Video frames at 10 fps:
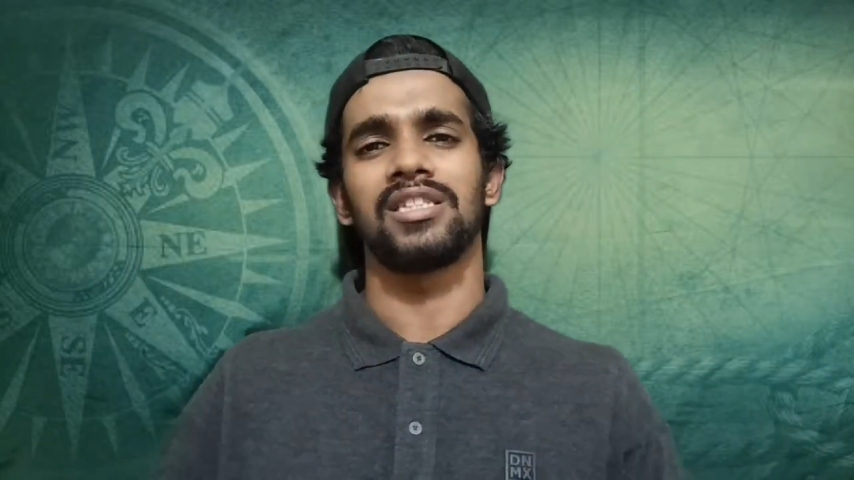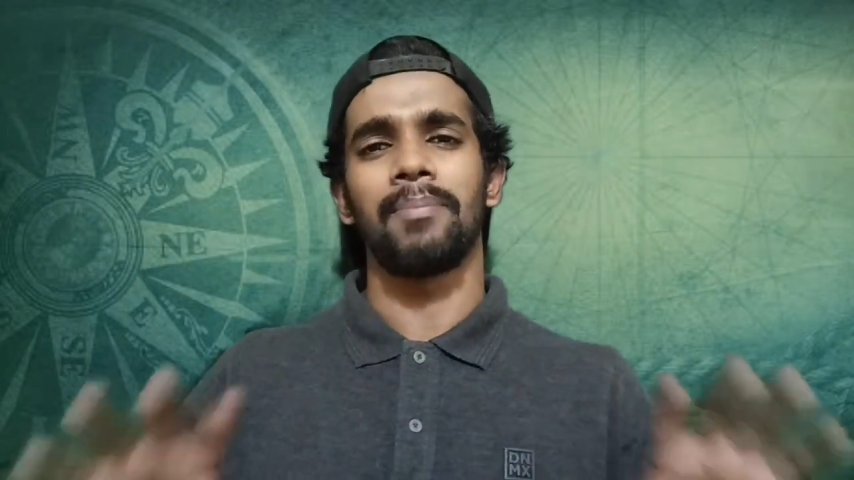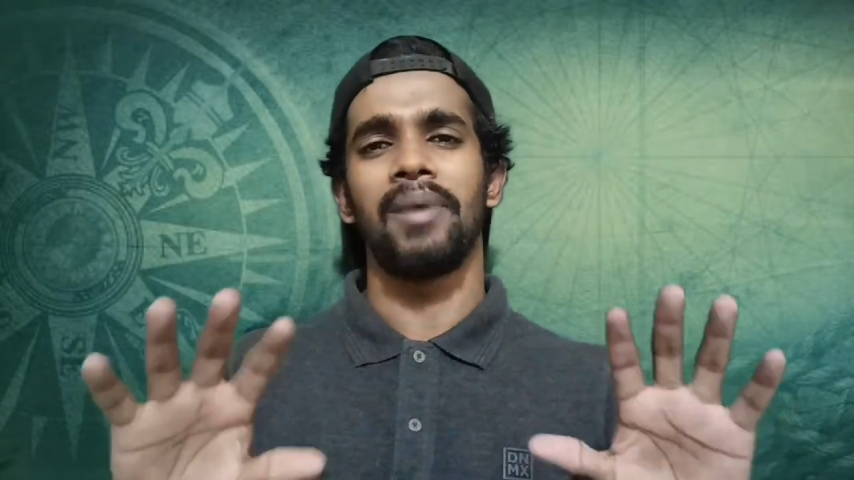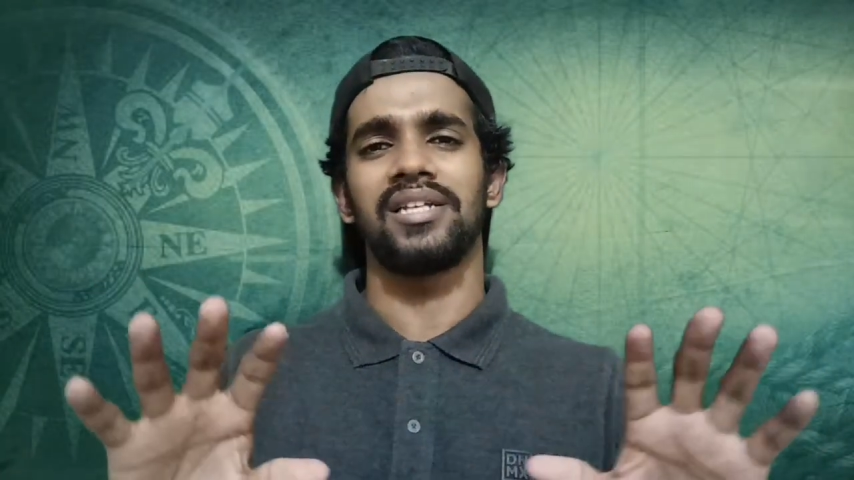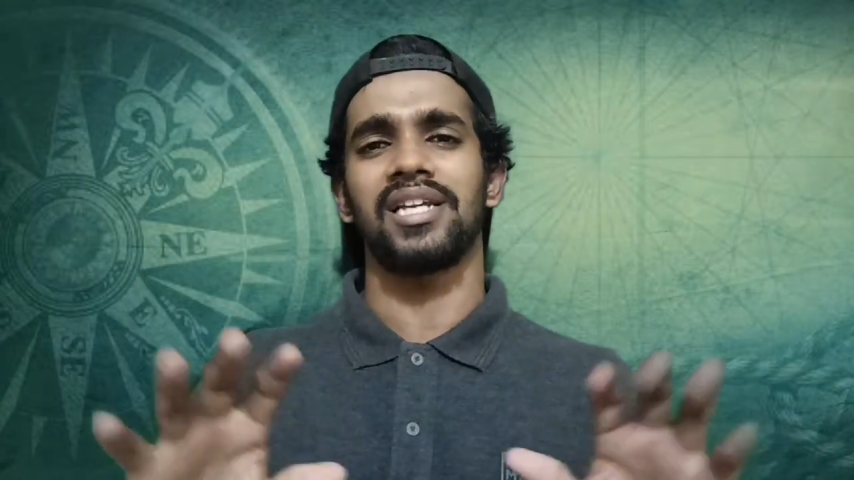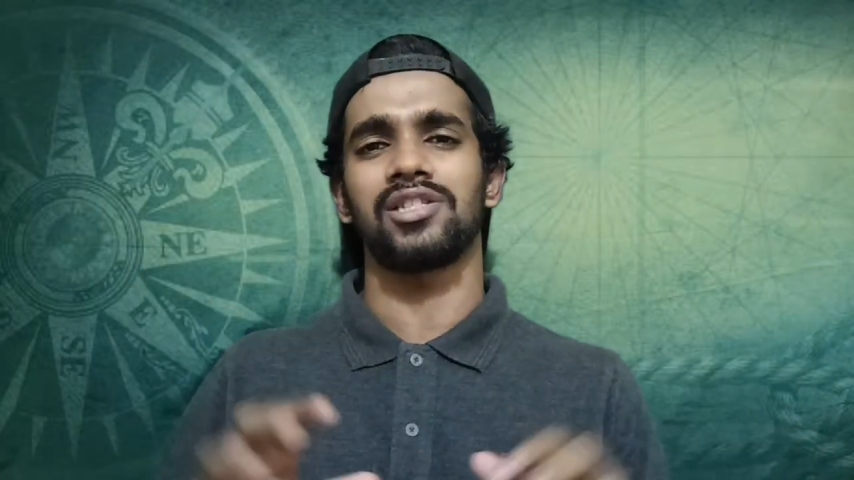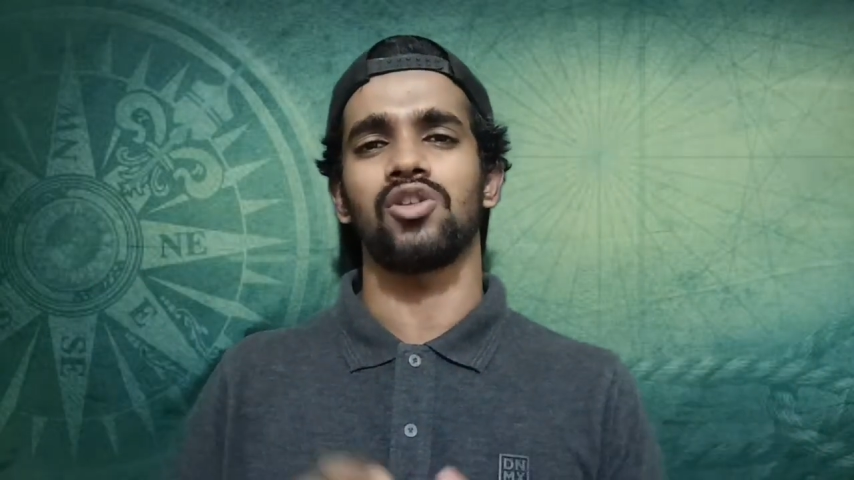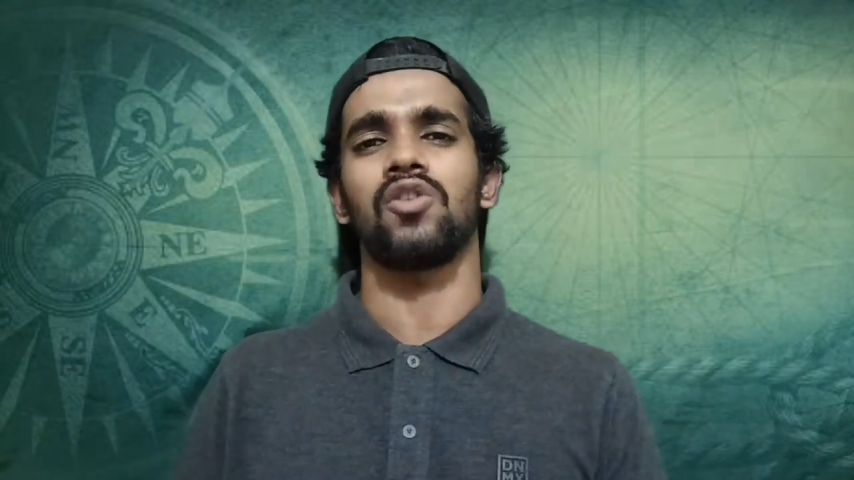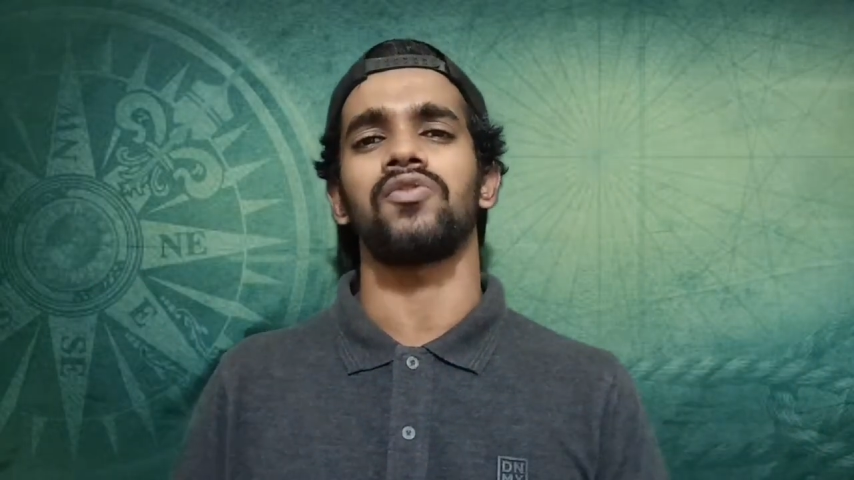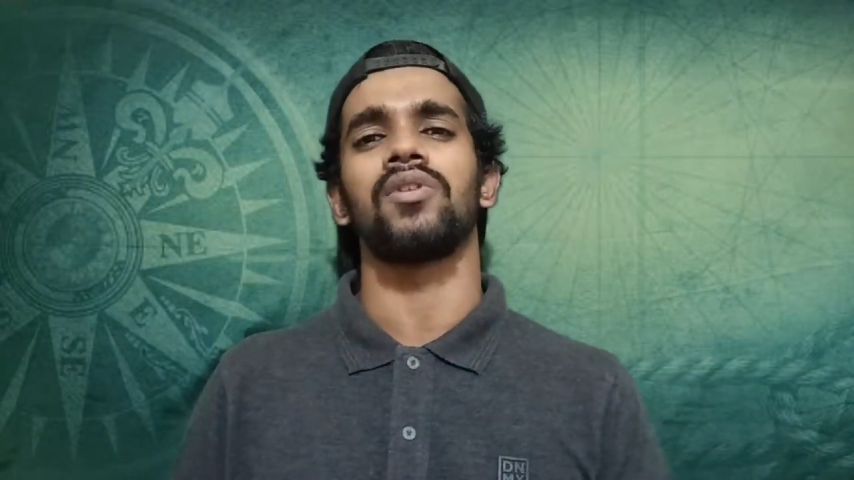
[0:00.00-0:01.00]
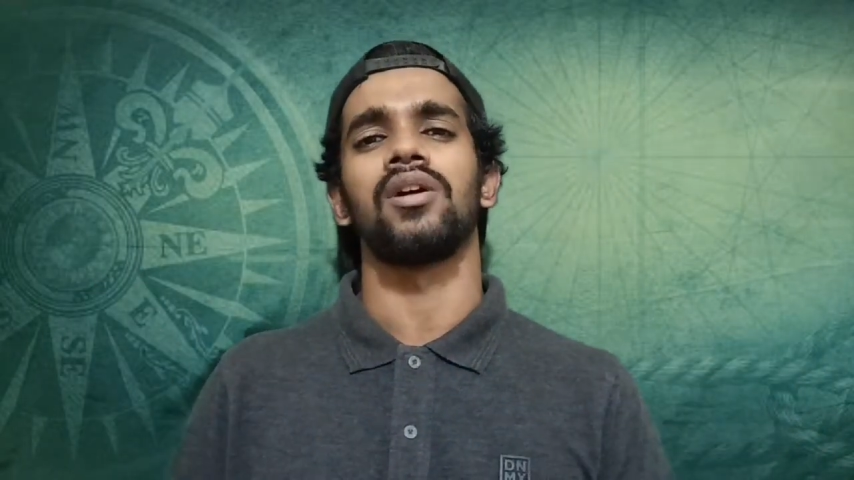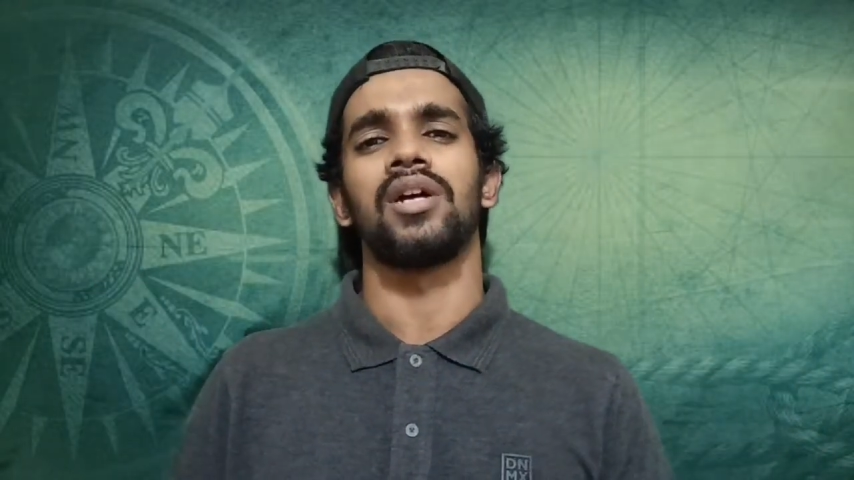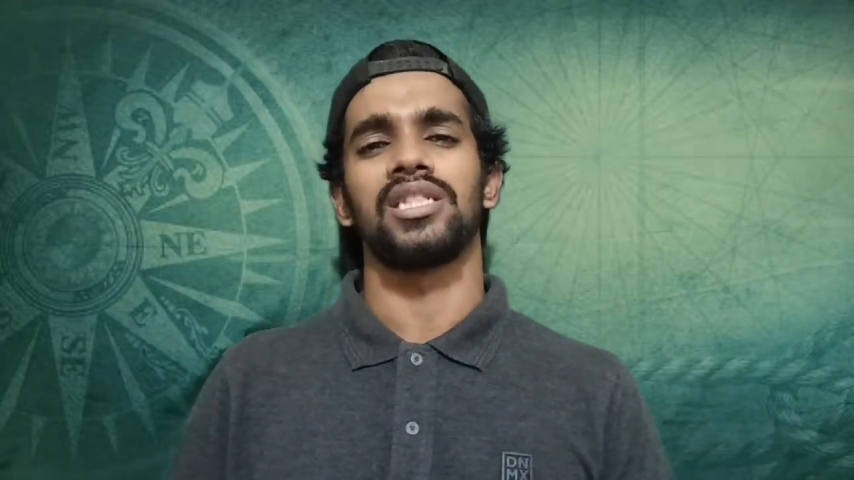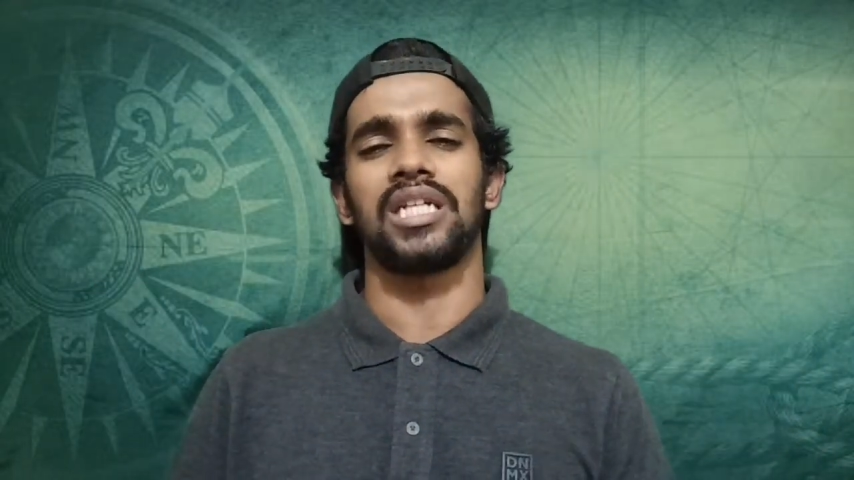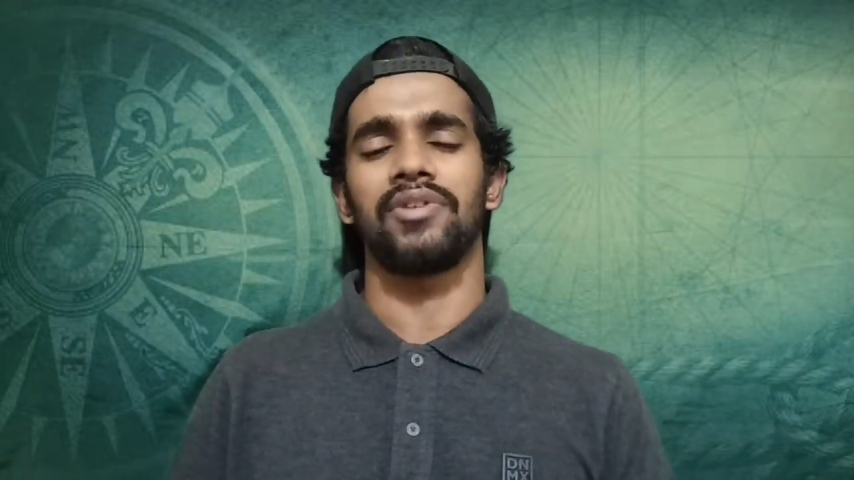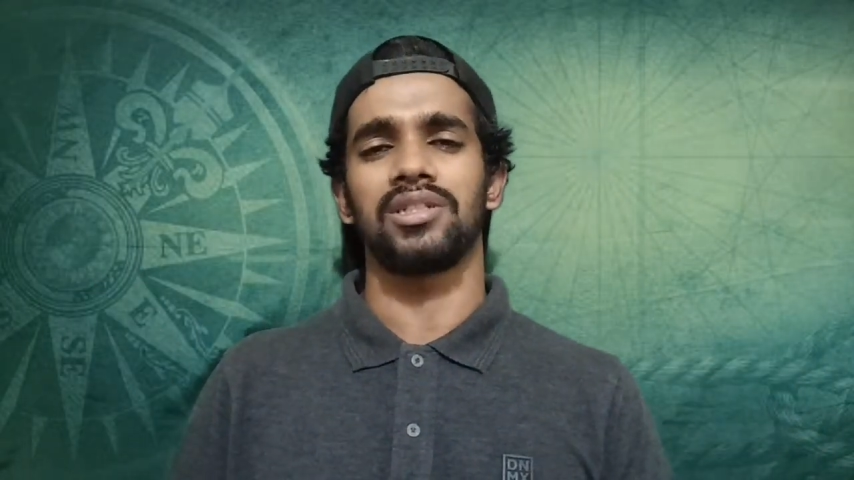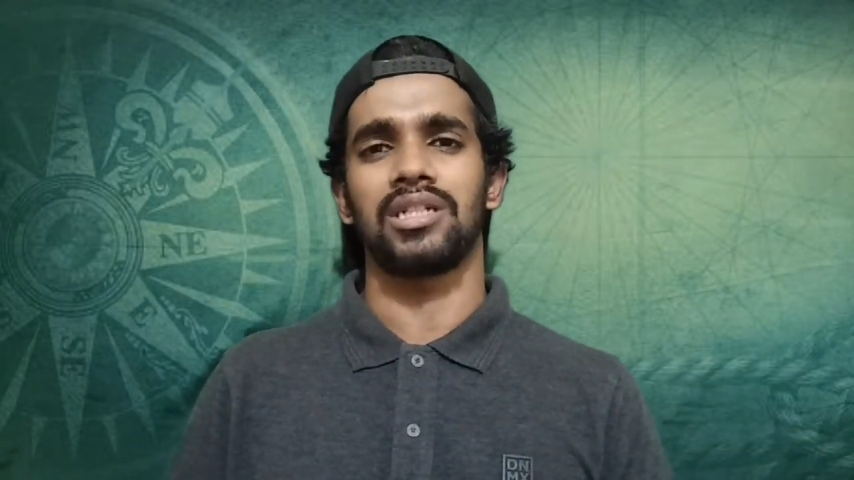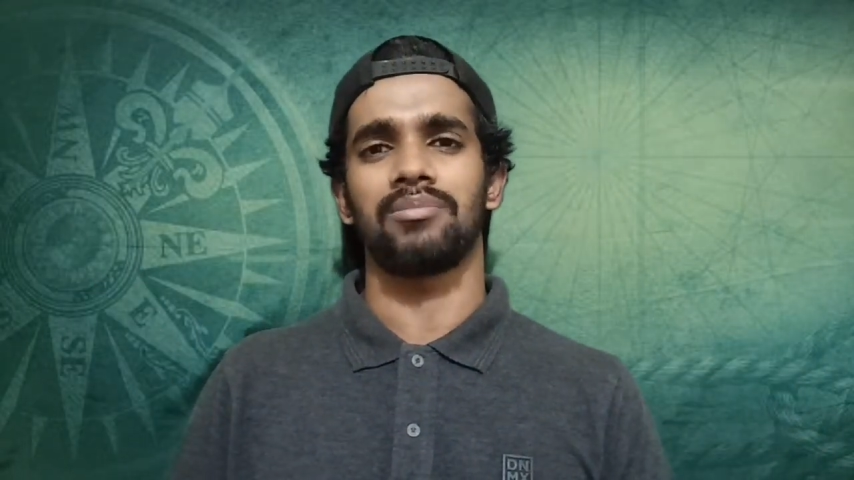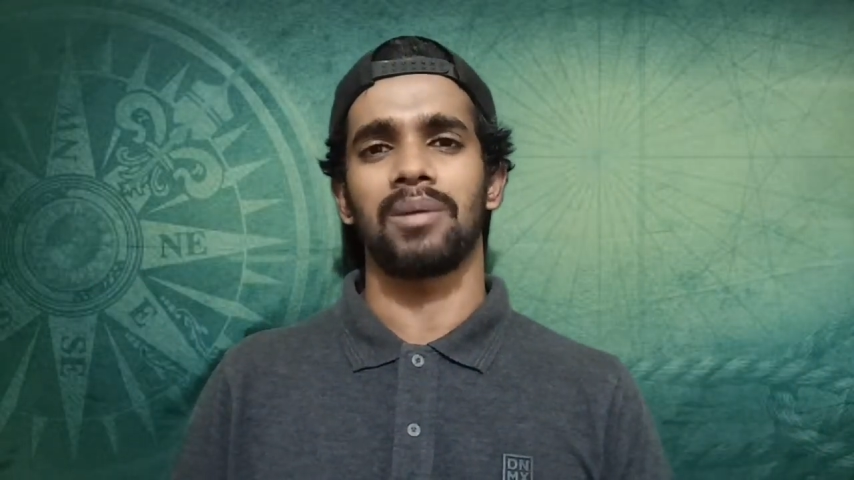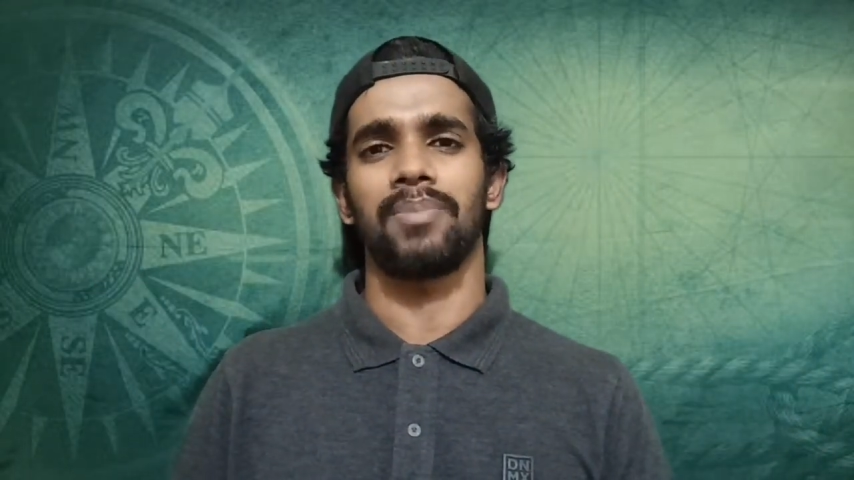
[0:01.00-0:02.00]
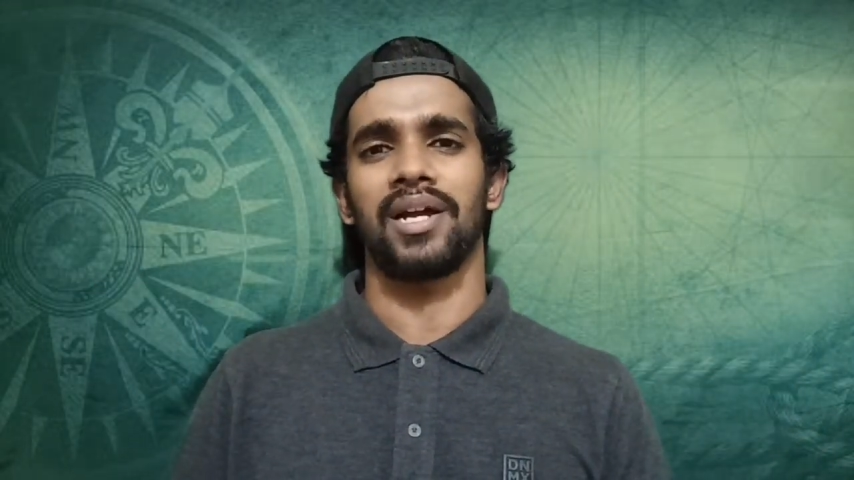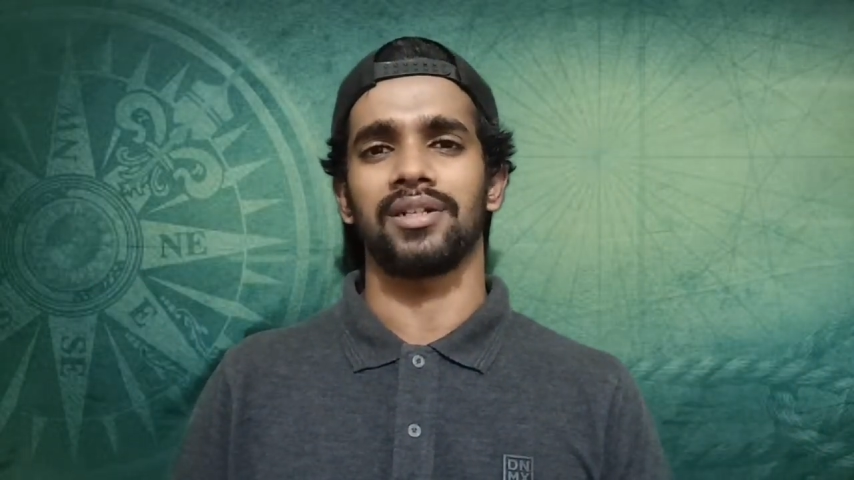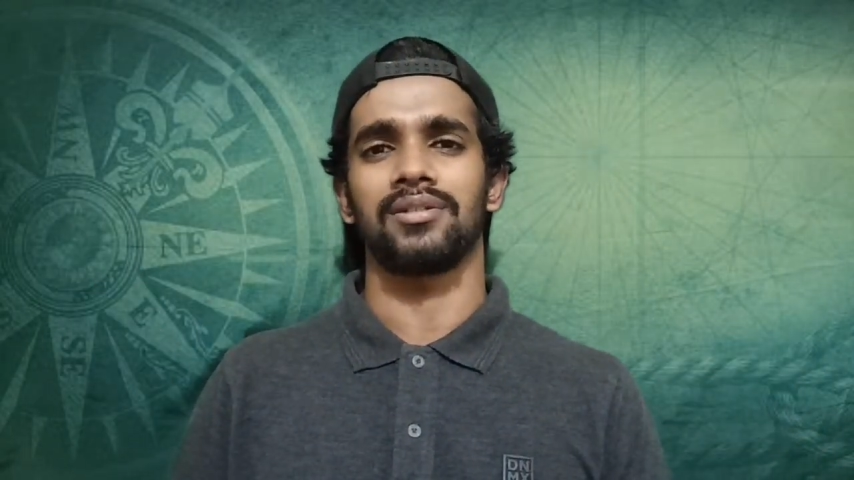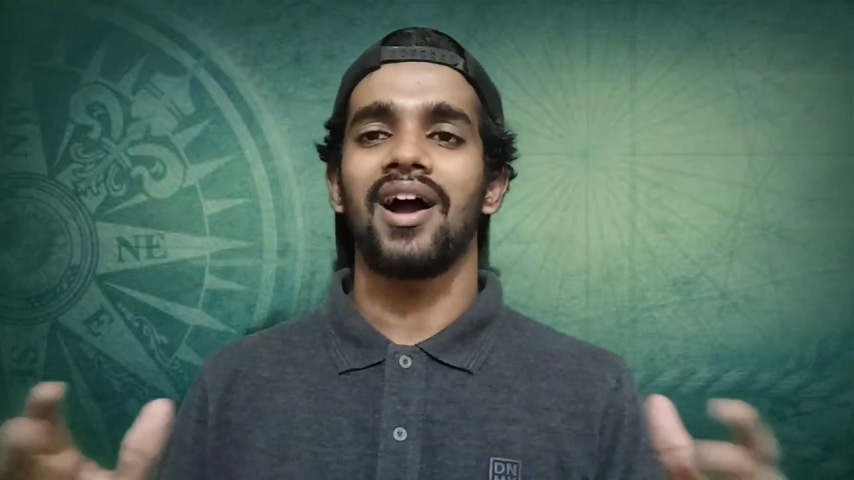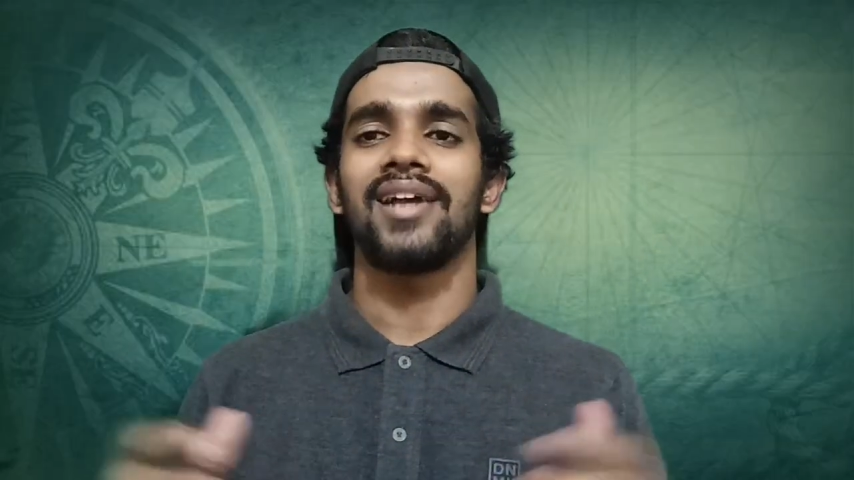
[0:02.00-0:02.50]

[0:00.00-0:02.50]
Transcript: the basics of sewage treatment plant.